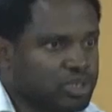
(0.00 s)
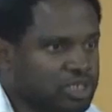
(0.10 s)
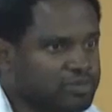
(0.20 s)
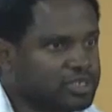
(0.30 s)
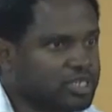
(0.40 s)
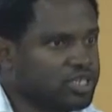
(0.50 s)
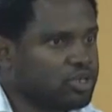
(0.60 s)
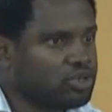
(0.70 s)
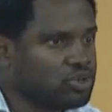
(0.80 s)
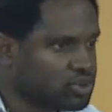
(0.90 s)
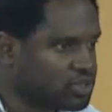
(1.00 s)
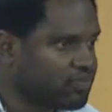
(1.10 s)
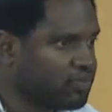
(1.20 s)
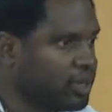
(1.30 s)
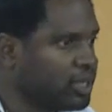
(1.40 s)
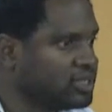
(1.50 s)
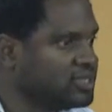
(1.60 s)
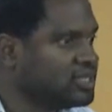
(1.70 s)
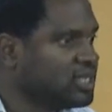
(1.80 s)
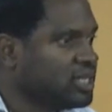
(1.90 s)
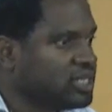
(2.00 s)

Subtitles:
especially your use of words,